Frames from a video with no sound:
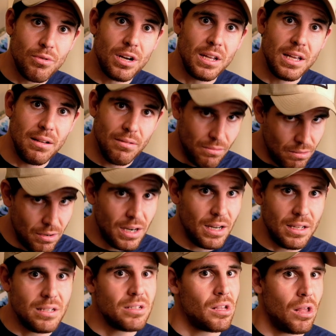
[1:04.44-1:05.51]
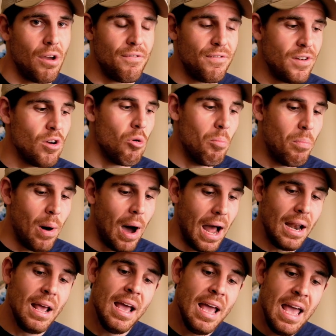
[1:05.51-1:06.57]
really, really slow film,
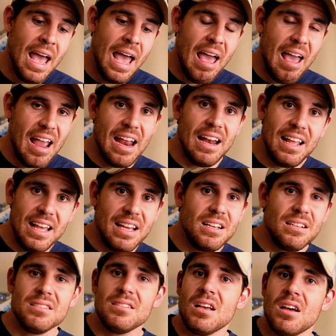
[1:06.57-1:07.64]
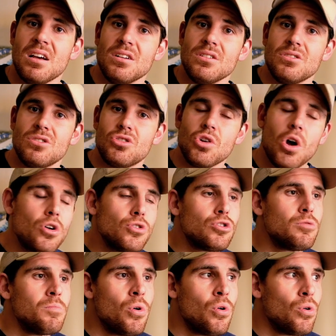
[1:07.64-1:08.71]
but it is so
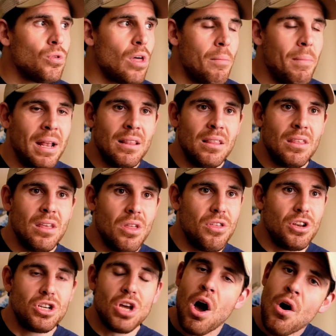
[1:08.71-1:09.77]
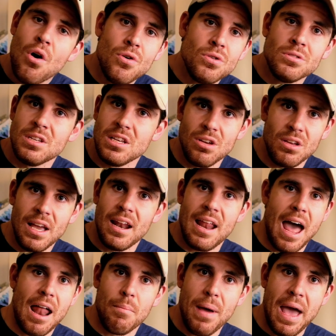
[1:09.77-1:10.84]
smooth. I mean, the, the tones that you get
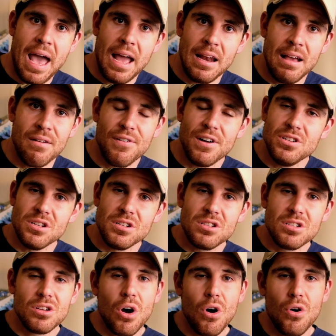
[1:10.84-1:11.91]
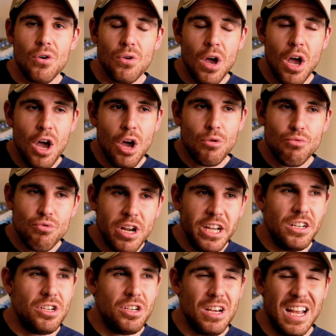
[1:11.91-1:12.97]
out of Pan F are just so
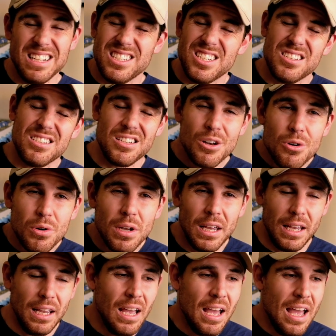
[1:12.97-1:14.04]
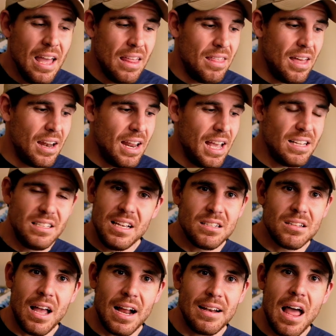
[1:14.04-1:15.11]
rich and silky that it's
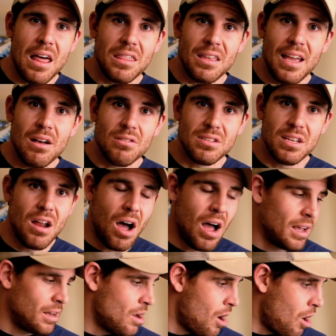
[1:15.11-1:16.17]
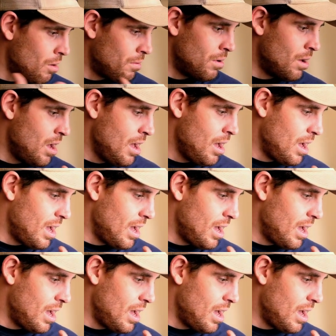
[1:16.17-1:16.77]
it's like nothing else. And I, you know, on